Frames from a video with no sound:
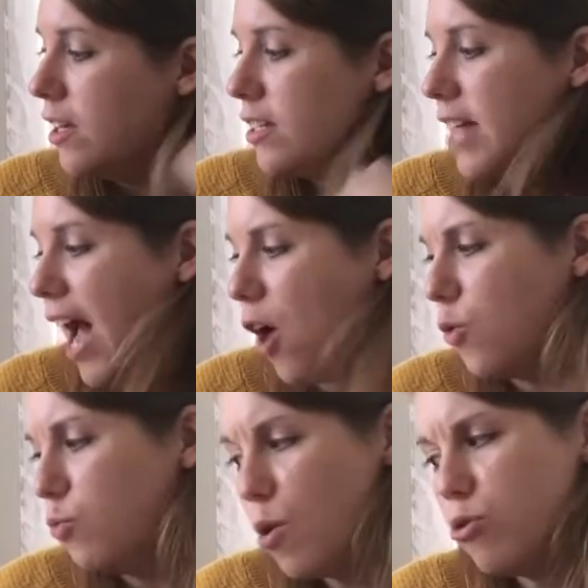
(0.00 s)

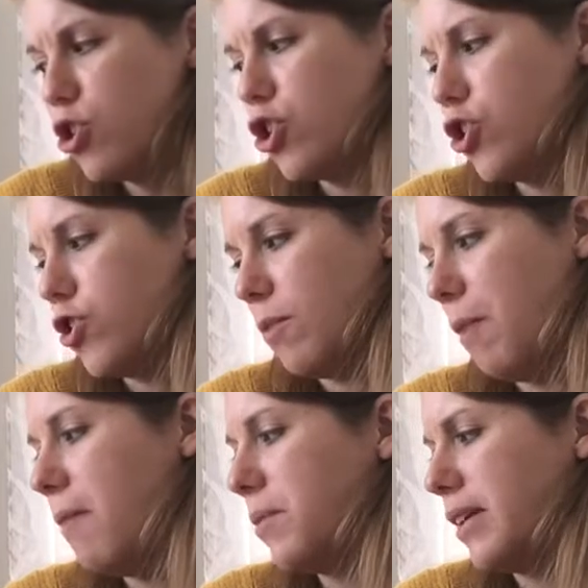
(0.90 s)
Now whoosh, the
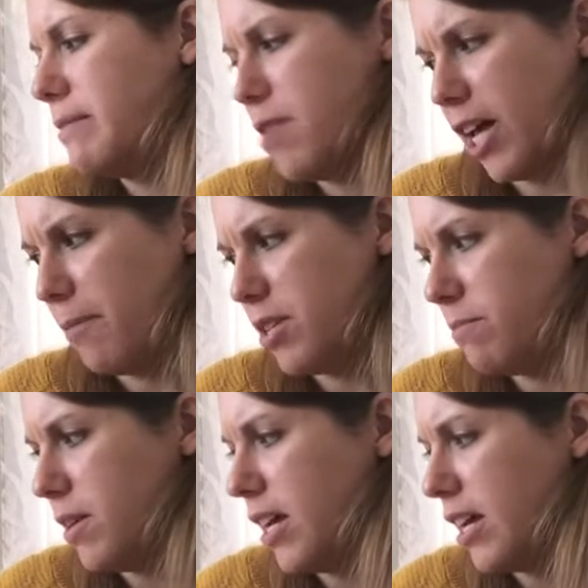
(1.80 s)
pumpkins pick up
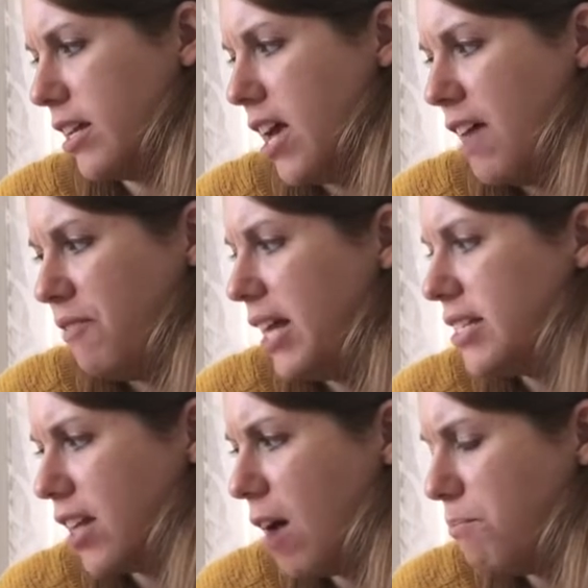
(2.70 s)
speed. They
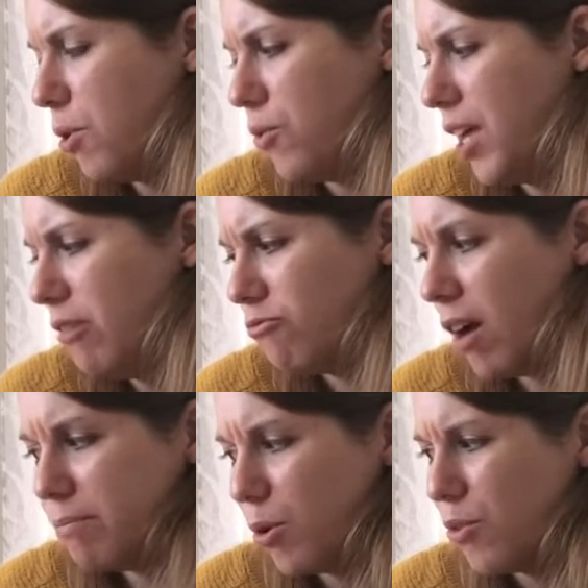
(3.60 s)
tumble, they
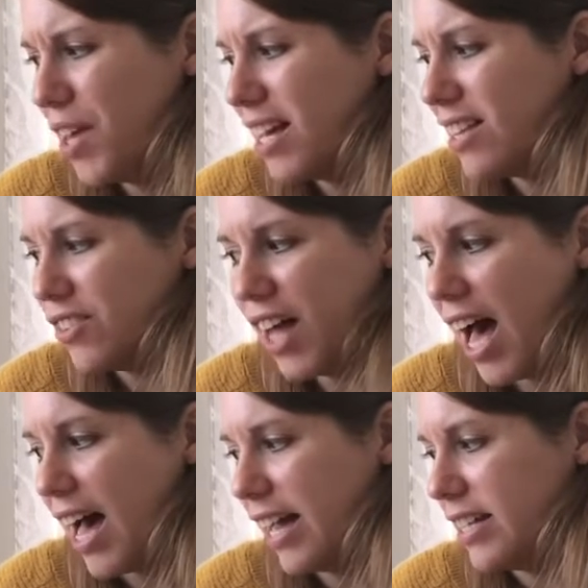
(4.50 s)
rumble, they
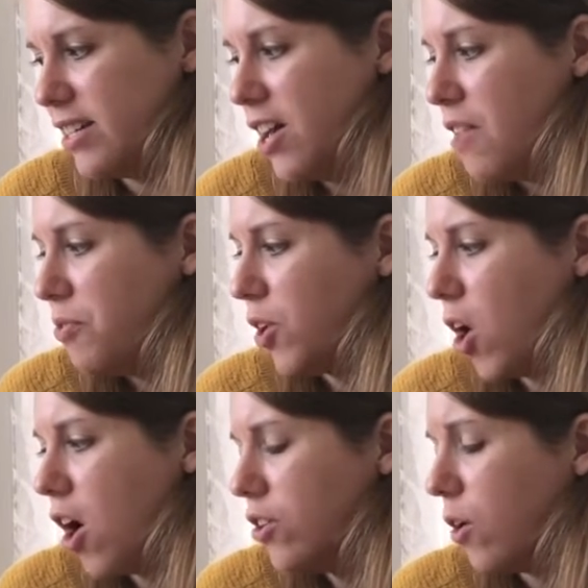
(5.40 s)
glide. They're
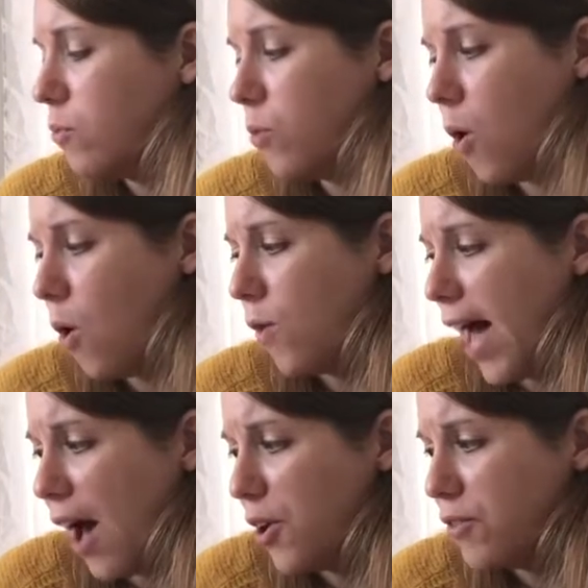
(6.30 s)
on a roll,
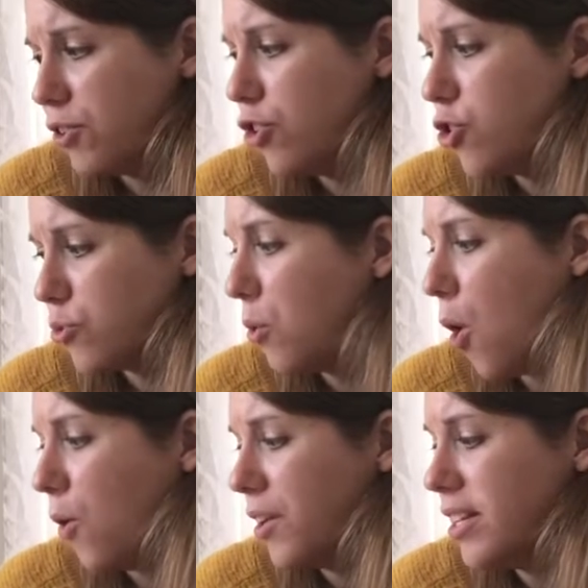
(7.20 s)
out of
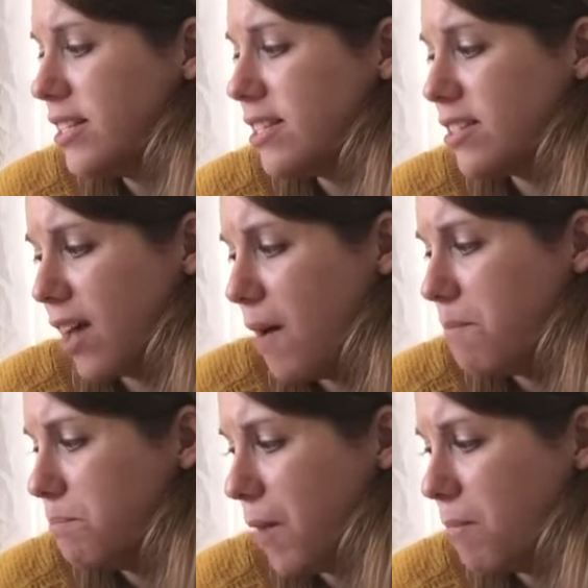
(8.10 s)
control, on a stump,
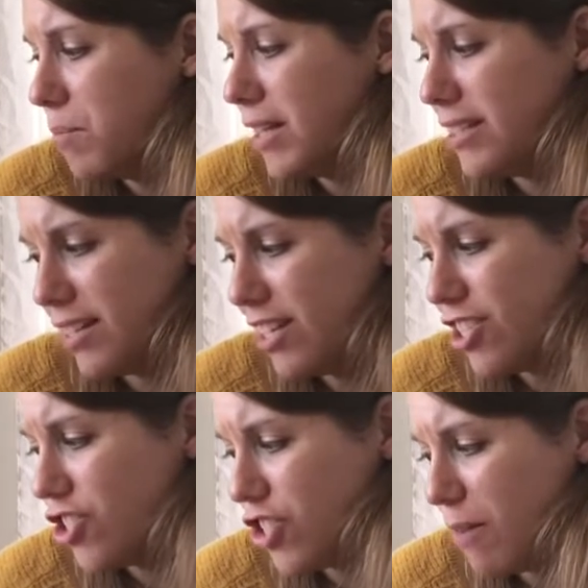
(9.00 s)
bumping, ditch,
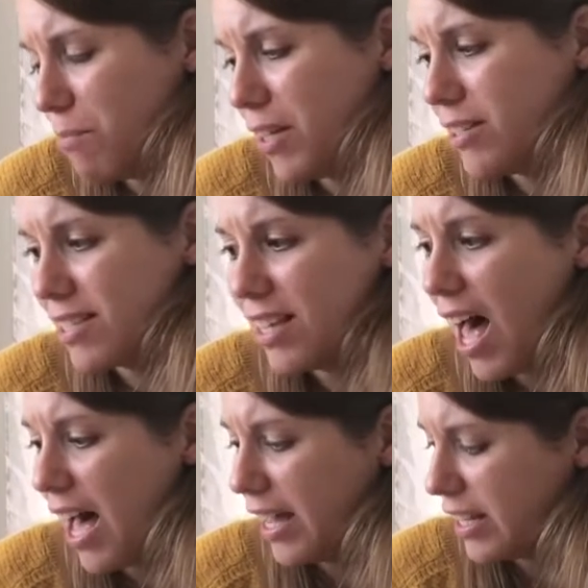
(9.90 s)
jumping
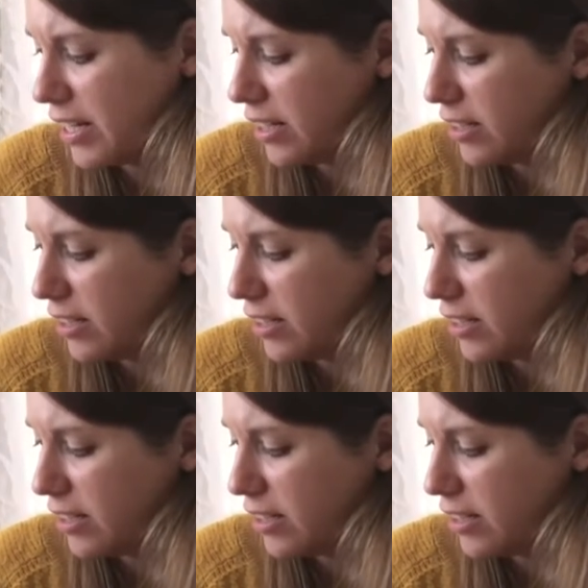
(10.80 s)
slide.